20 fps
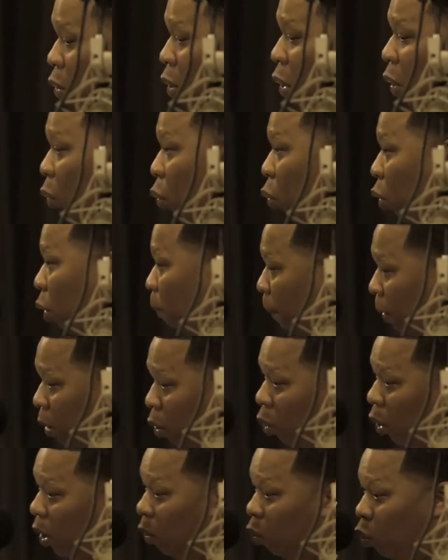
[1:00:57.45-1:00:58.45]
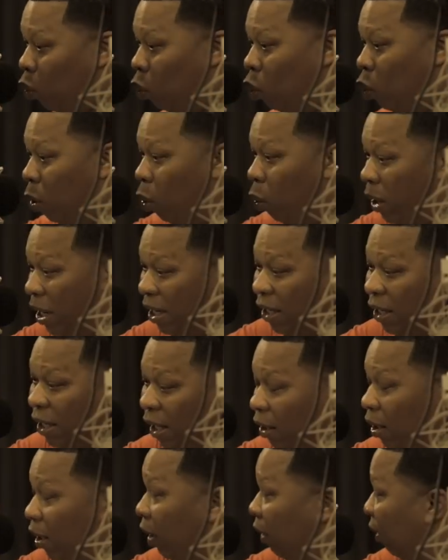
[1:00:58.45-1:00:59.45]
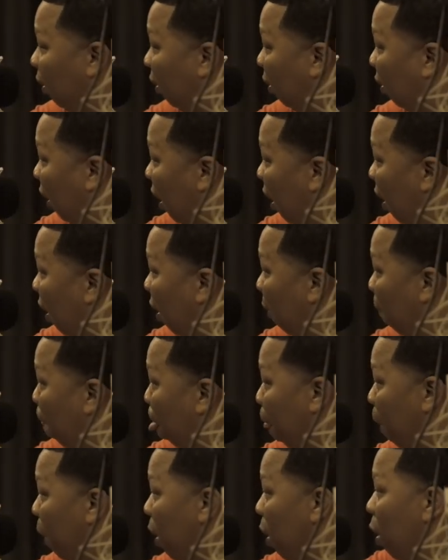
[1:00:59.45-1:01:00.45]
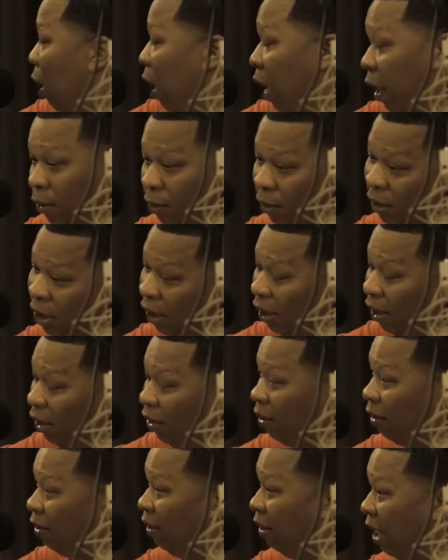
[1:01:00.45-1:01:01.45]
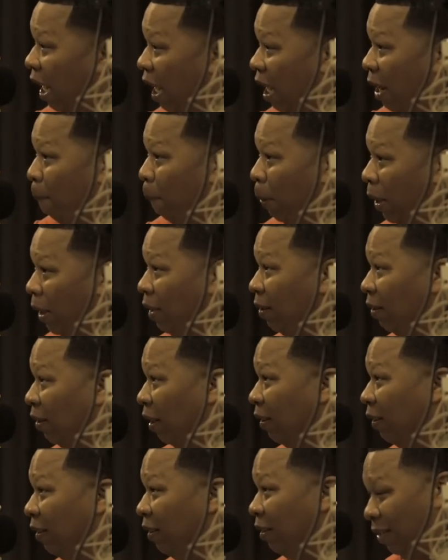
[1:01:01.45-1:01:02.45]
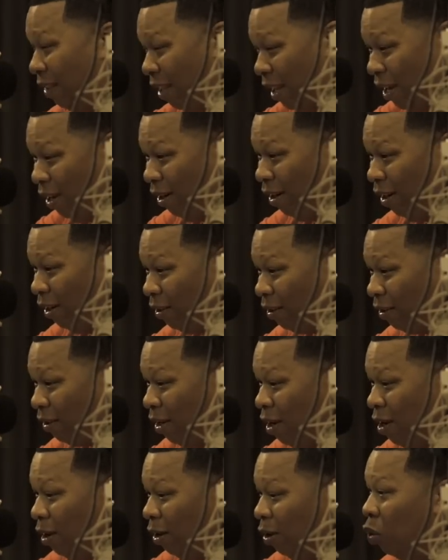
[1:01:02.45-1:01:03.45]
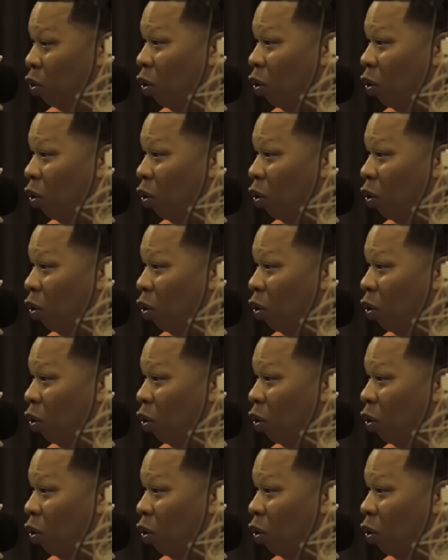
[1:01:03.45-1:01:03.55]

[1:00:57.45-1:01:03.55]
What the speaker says: But what we didn't understand until this day, please understand this.